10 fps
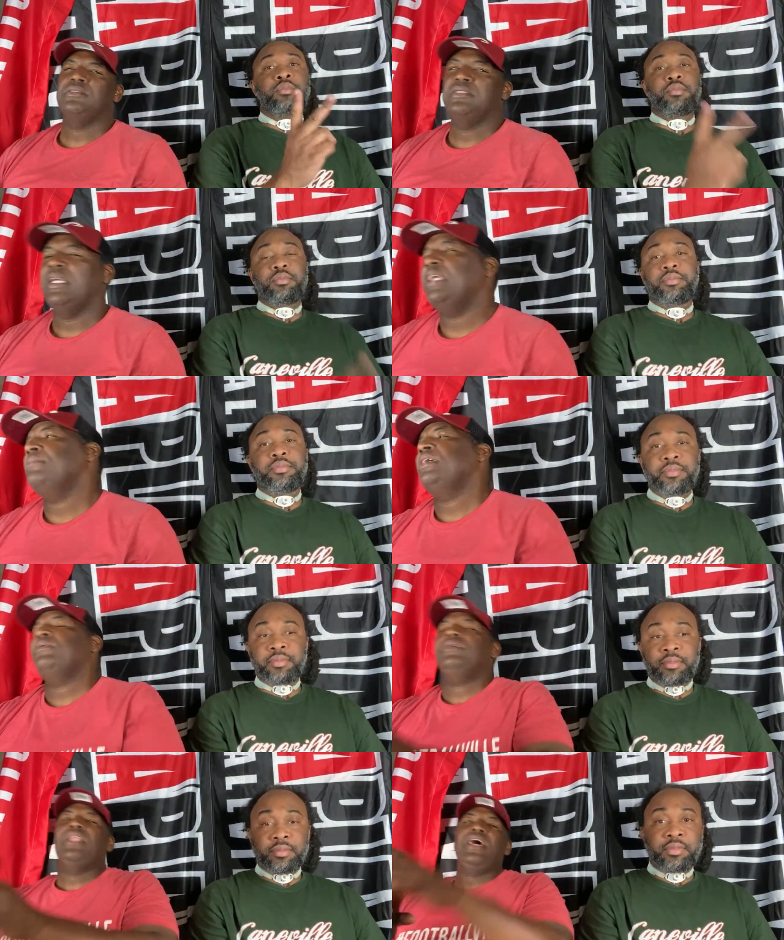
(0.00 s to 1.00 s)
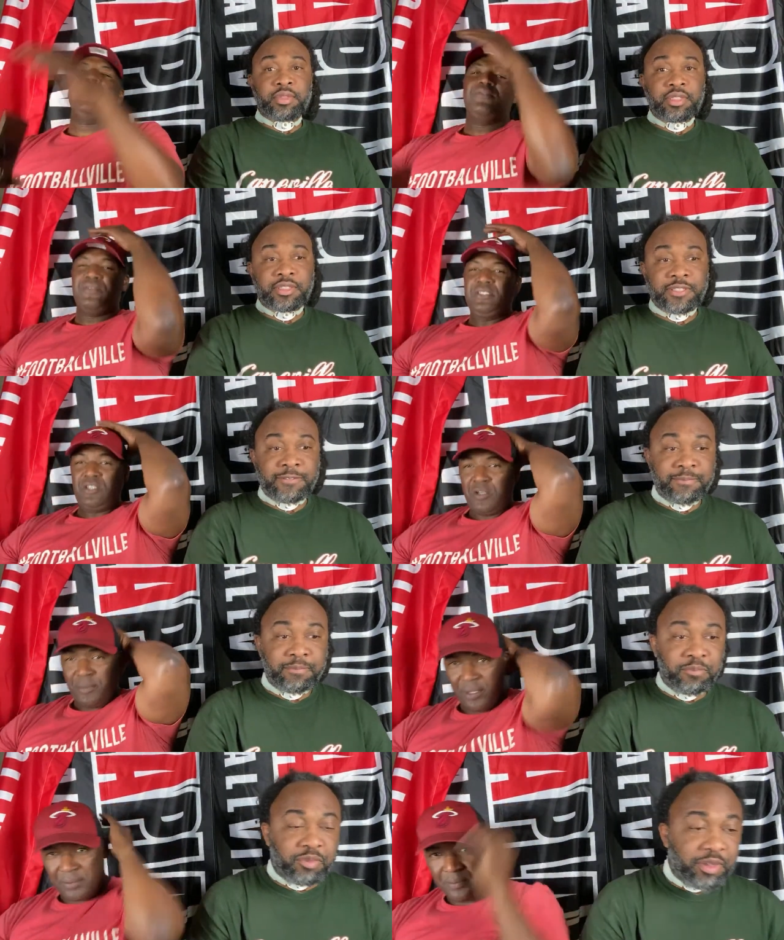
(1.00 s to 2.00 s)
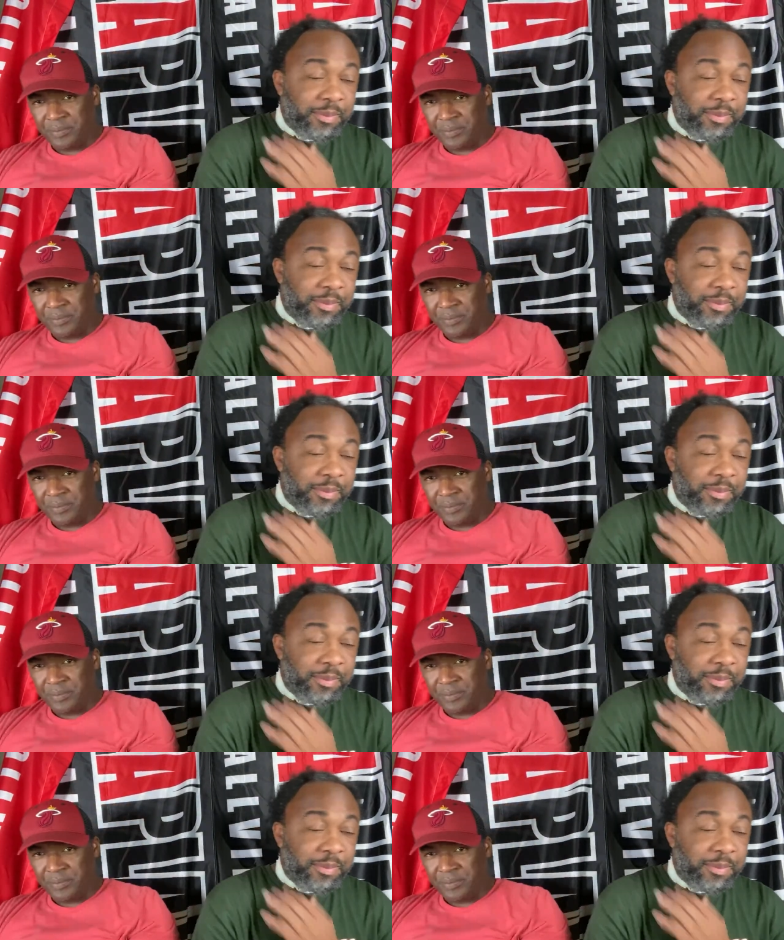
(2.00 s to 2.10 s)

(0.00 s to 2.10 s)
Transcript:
Speaker 1: Game day, we live. Finna talk about